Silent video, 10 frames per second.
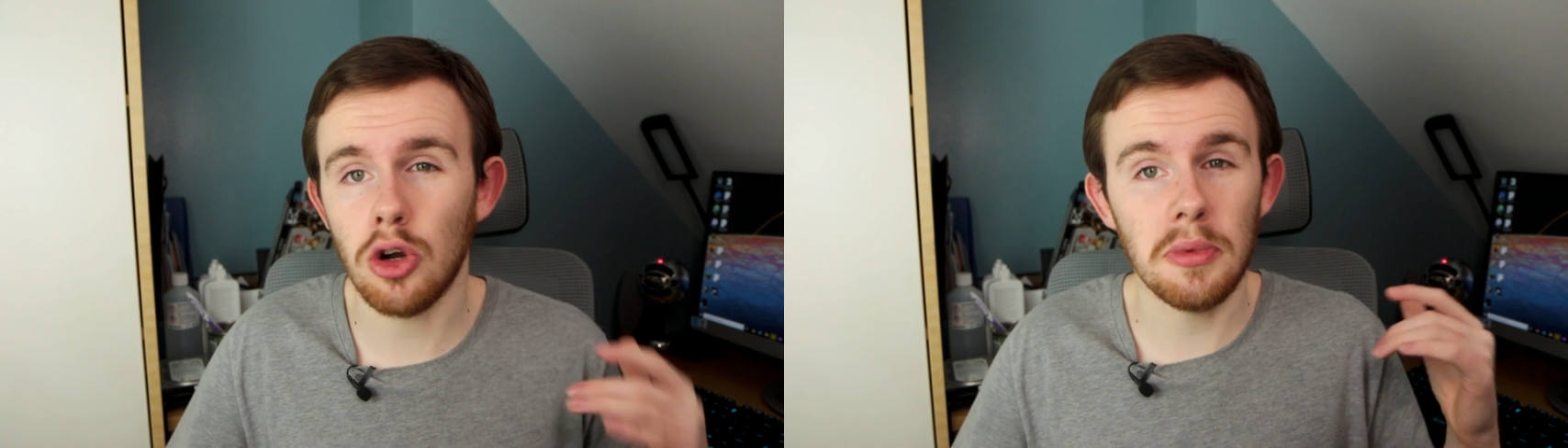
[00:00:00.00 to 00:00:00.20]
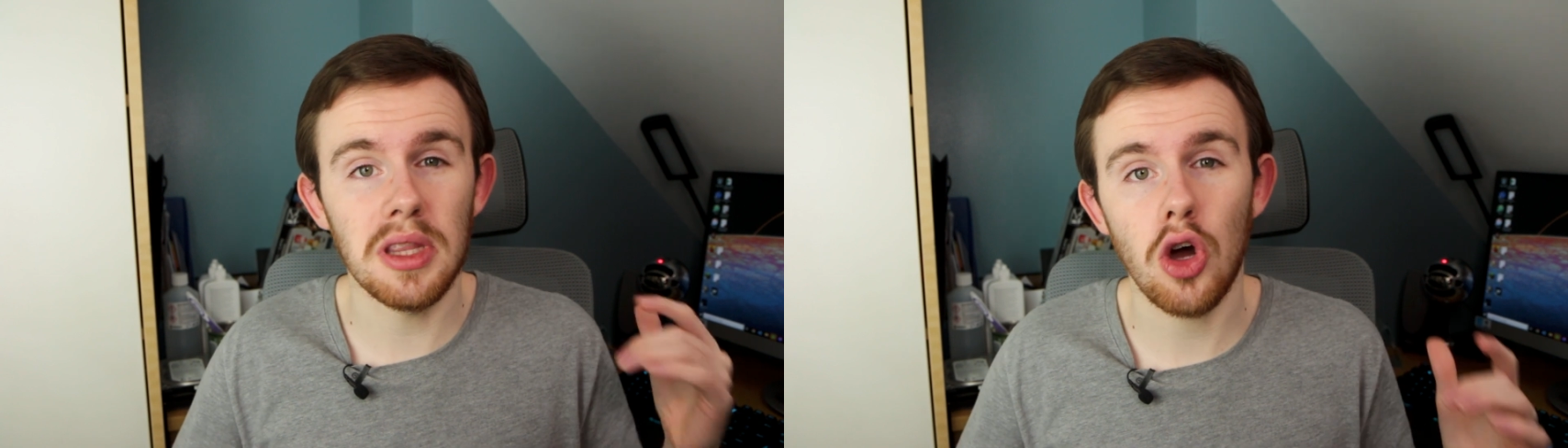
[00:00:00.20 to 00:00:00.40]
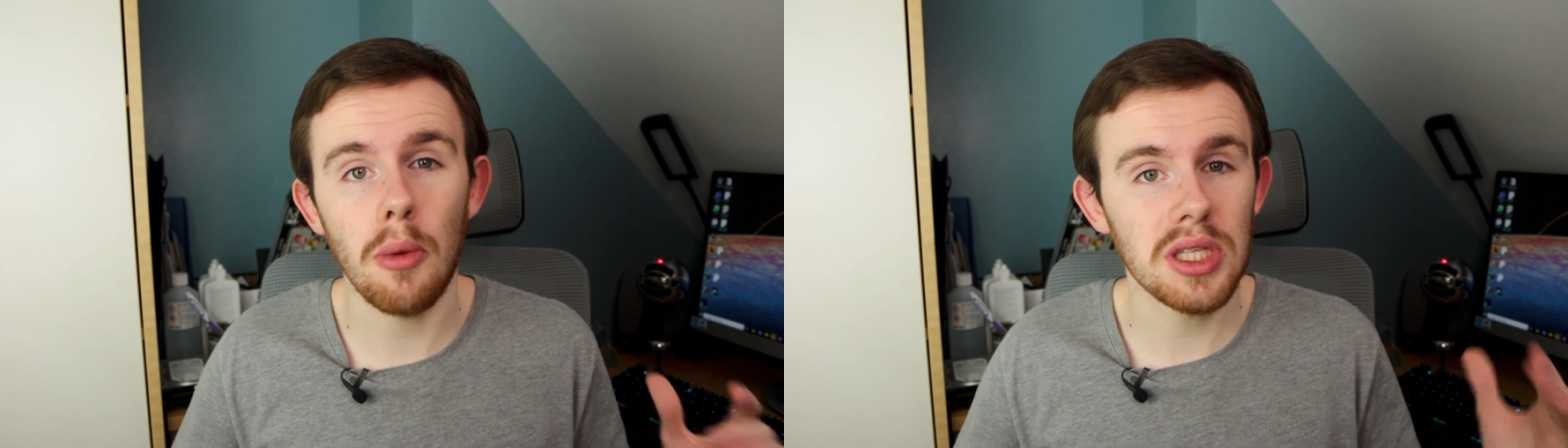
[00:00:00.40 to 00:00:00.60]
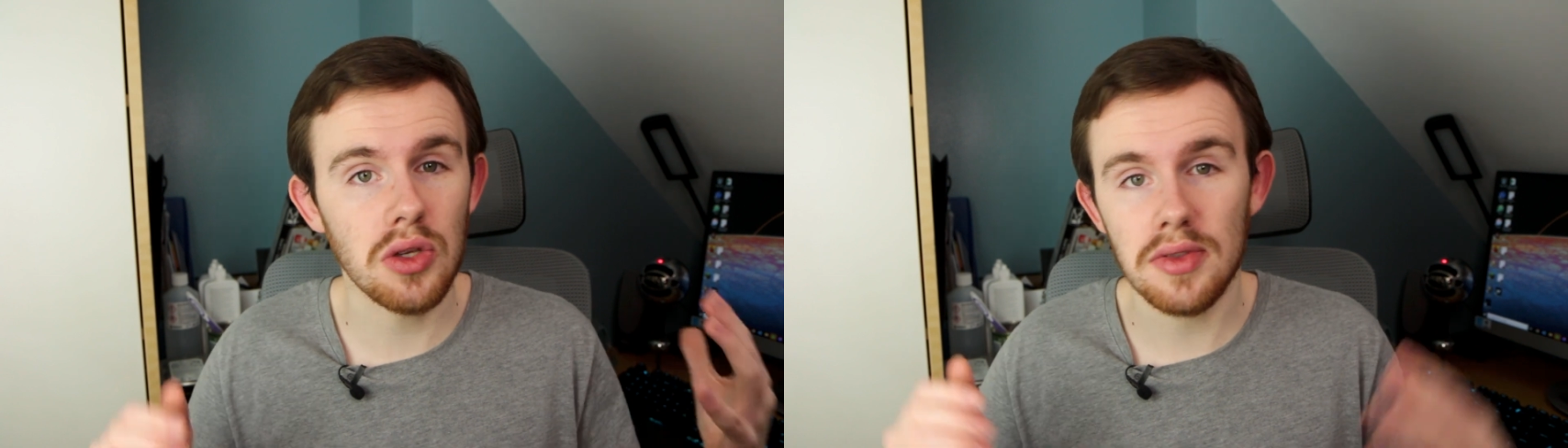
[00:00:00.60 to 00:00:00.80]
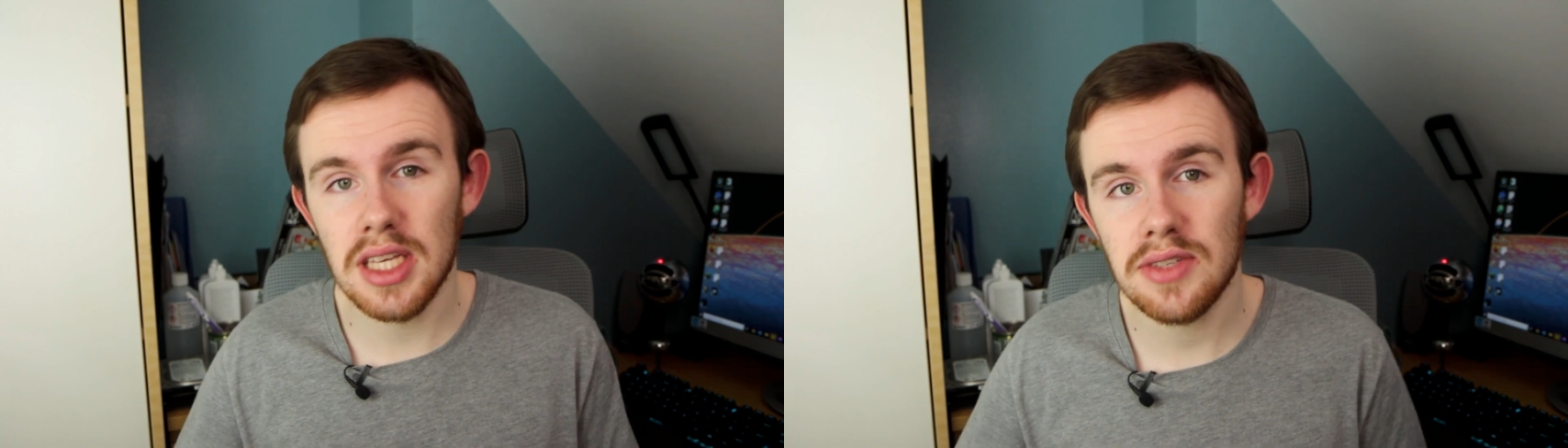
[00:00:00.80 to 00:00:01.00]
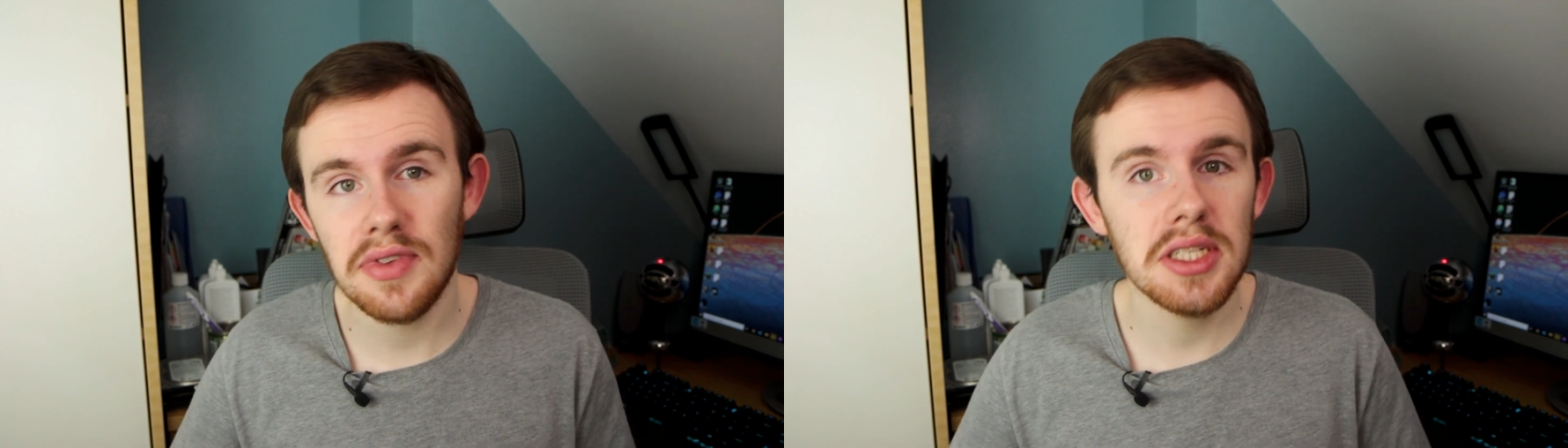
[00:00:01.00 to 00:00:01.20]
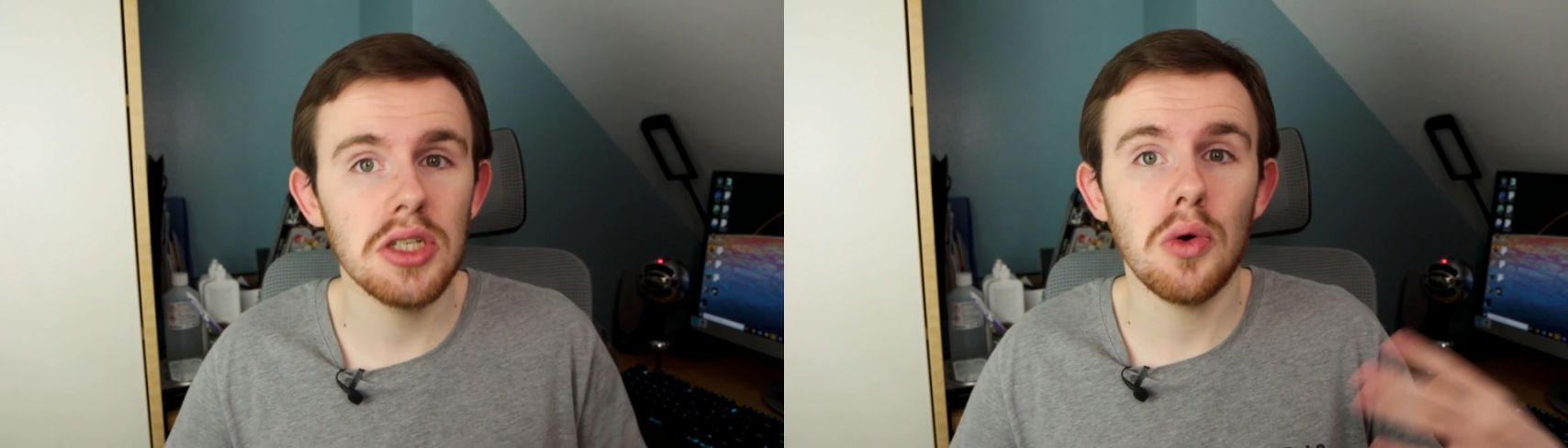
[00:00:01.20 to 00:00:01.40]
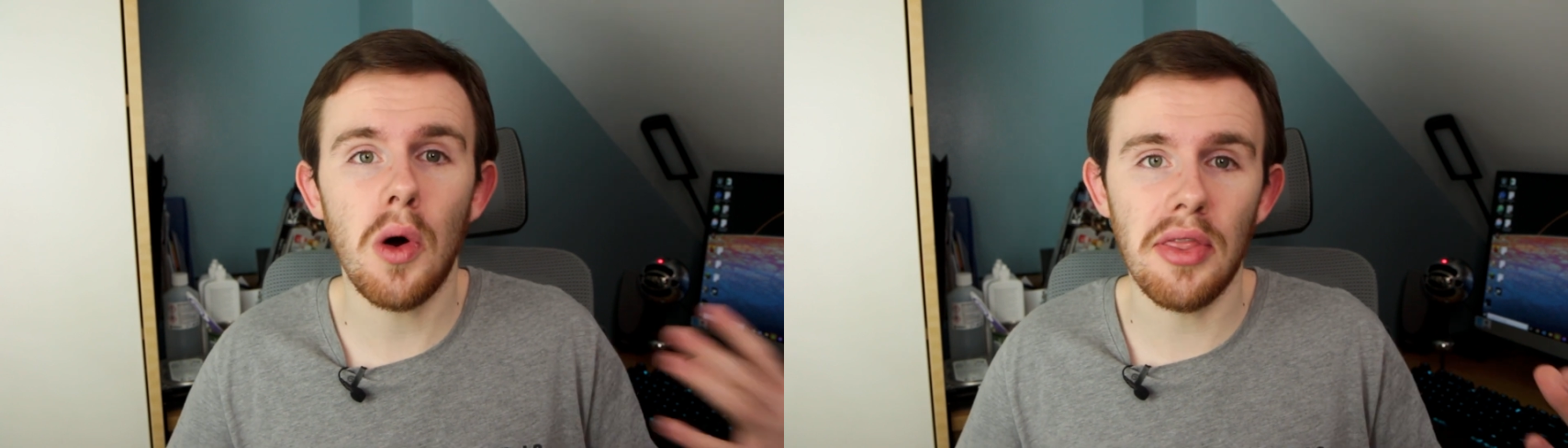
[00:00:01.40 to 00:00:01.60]
drop them in the comments on this
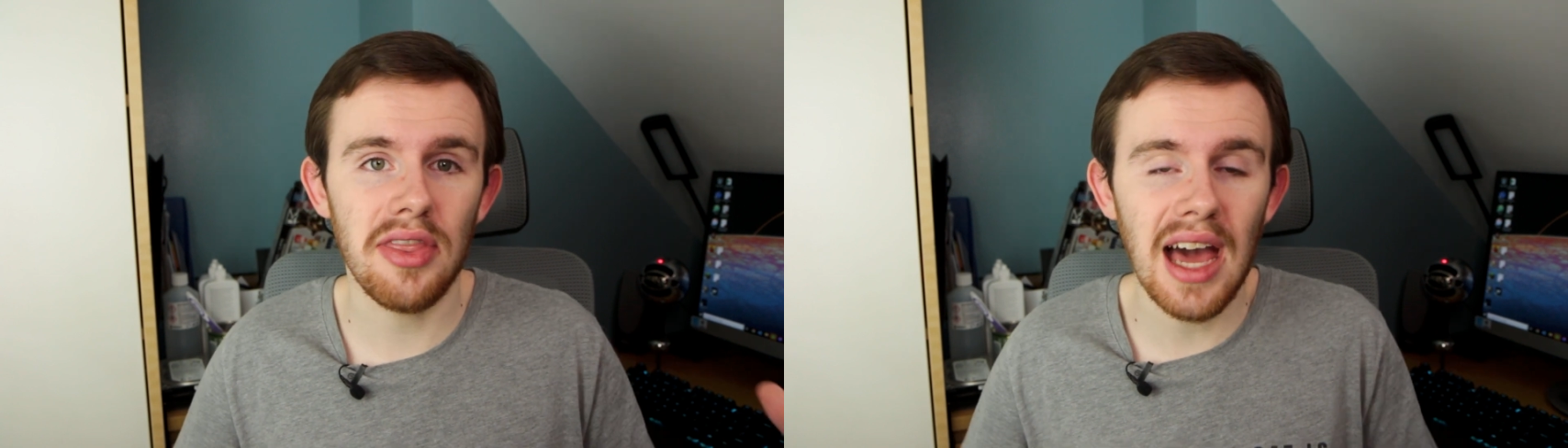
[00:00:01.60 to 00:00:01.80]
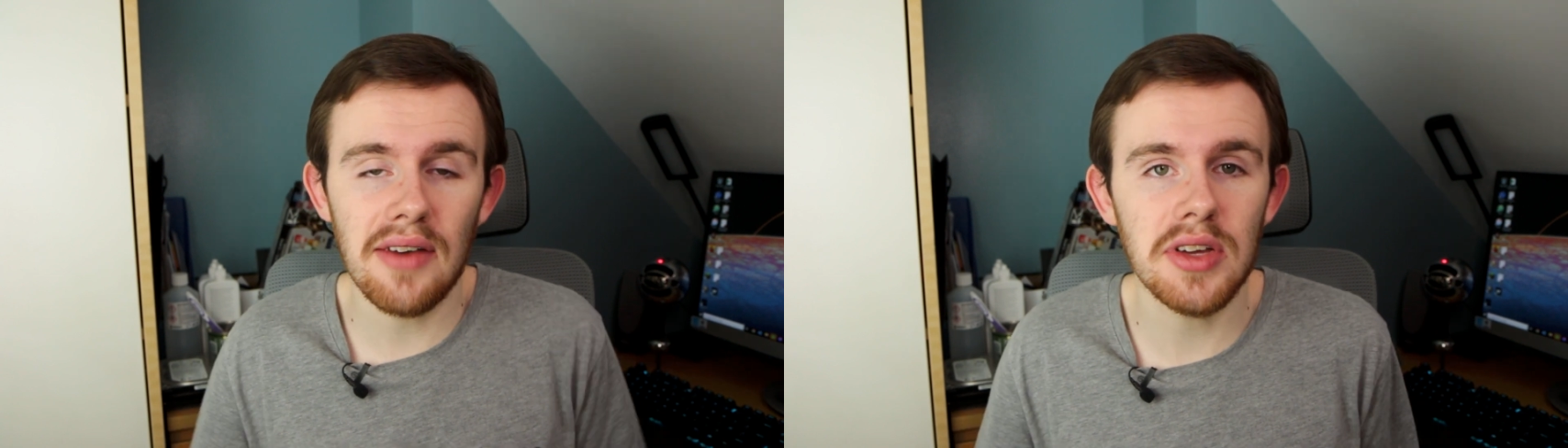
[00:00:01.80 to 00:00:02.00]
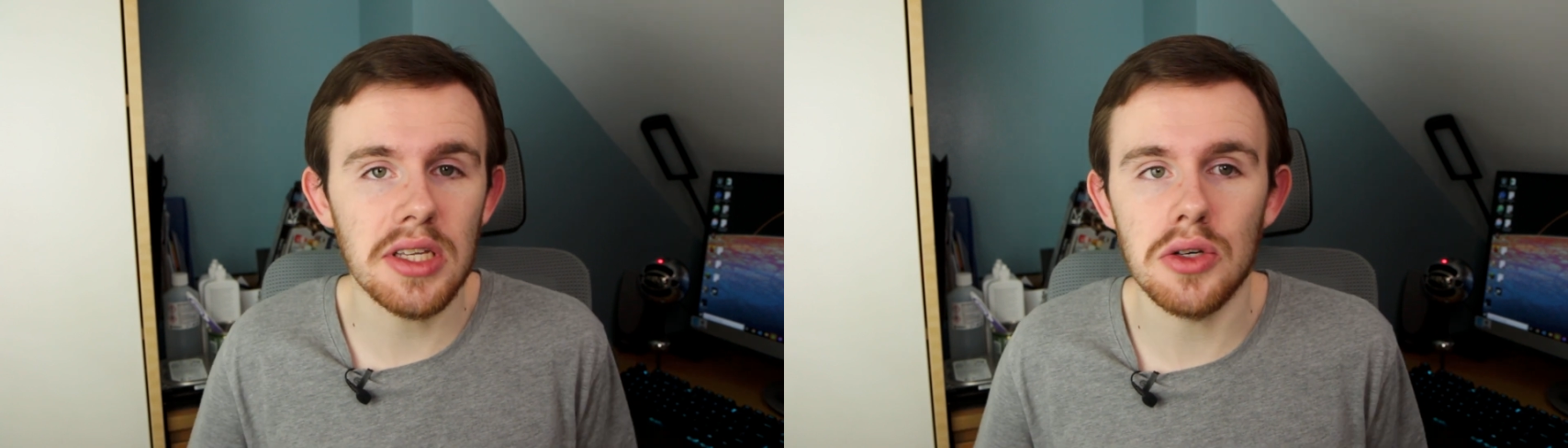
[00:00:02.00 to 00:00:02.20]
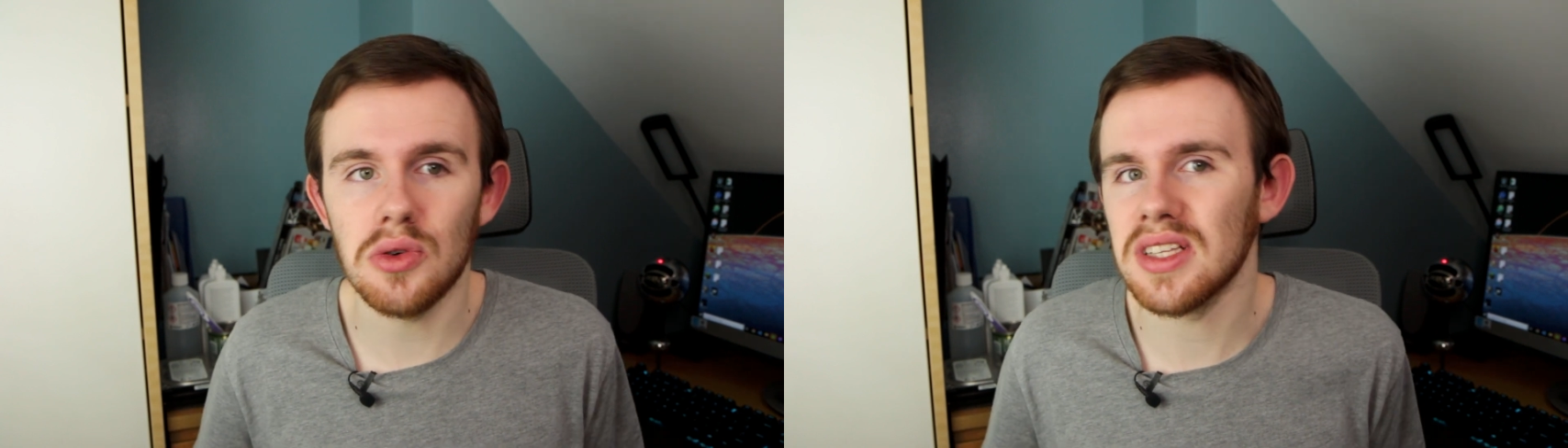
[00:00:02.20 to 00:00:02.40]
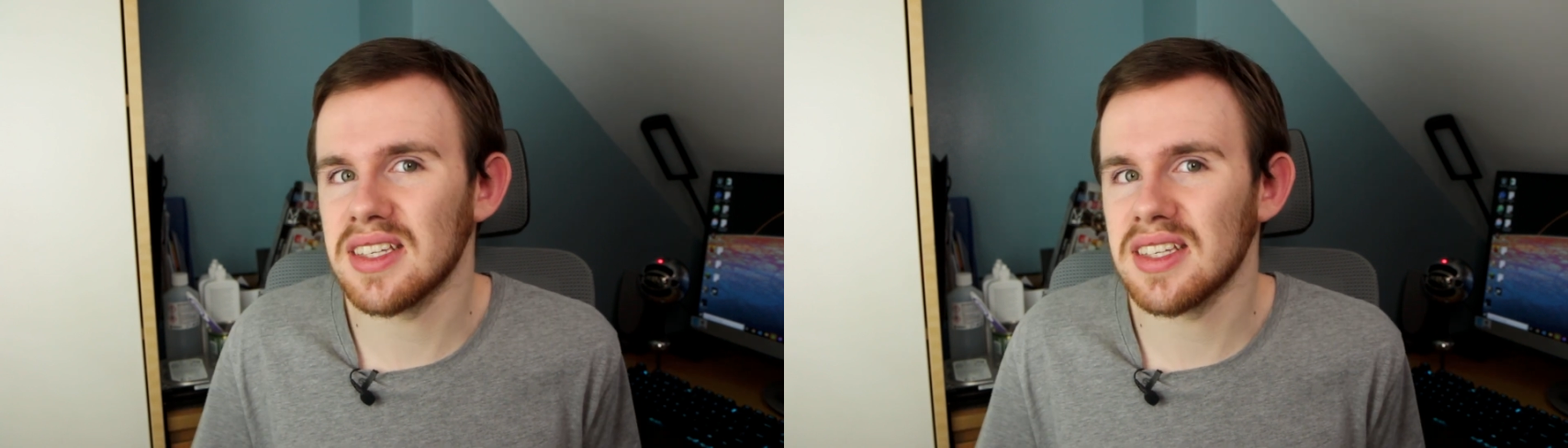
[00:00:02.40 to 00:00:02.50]
video, on that video.